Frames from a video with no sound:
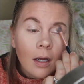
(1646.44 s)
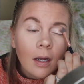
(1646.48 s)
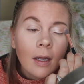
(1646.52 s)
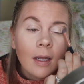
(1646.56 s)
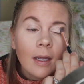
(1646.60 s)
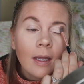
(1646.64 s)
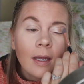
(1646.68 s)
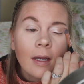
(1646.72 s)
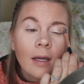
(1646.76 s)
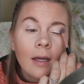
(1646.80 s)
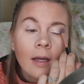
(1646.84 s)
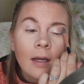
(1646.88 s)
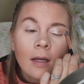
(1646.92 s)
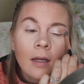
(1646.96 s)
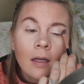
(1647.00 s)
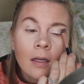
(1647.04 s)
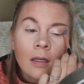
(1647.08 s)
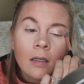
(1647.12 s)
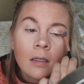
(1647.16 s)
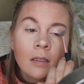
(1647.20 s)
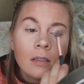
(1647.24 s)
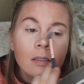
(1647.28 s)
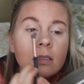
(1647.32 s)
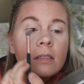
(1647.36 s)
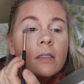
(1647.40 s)

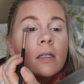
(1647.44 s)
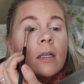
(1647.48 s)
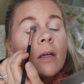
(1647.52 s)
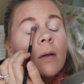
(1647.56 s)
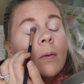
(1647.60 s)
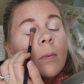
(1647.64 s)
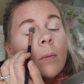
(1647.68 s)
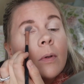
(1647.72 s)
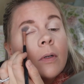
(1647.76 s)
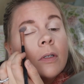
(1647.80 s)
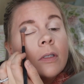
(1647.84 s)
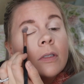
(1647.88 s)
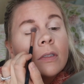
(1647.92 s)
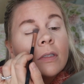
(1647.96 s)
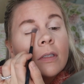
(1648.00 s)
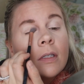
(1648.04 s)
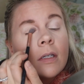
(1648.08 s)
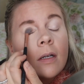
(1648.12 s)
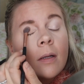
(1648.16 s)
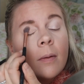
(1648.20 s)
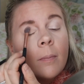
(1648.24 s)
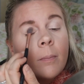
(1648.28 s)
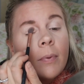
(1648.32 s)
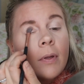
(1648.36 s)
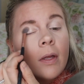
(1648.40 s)
and we're just
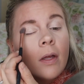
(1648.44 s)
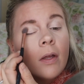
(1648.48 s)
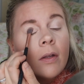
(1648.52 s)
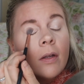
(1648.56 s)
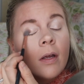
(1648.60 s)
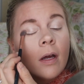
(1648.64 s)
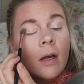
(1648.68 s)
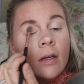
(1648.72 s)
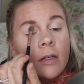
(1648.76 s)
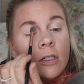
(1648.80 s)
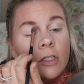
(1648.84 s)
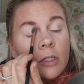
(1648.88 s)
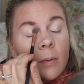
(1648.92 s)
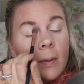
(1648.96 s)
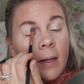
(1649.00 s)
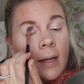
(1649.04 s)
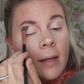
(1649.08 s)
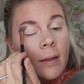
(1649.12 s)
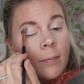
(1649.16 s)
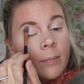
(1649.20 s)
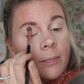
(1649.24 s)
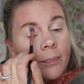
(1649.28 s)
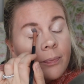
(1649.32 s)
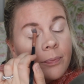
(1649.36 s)
gonna build onto it.